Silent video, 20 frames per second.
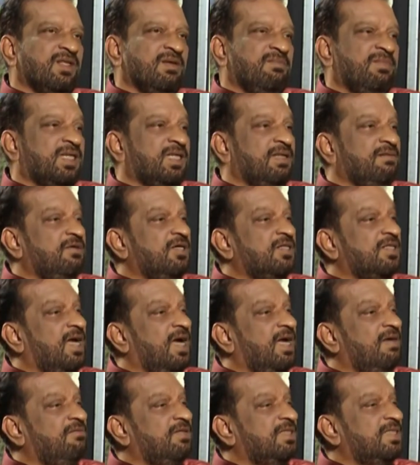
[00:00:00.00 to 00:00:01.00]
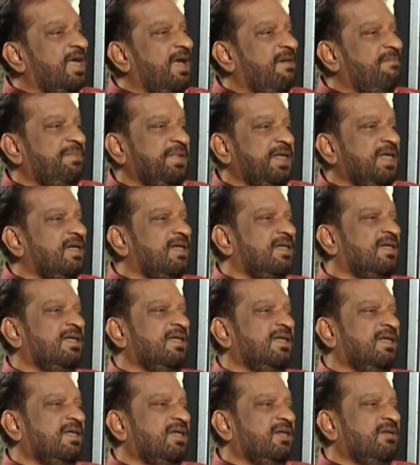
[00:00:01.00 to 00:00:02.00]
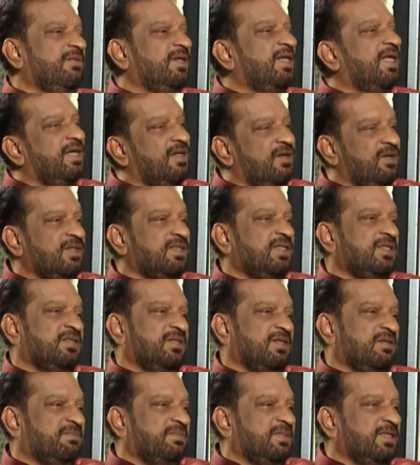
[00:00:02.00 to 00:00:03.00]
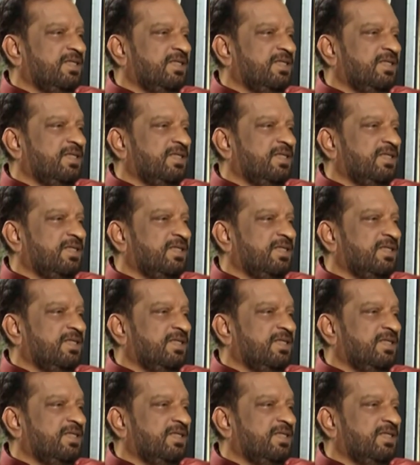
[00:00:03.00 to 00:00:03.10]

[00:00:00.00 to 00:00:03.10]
But I was happier when I got the job.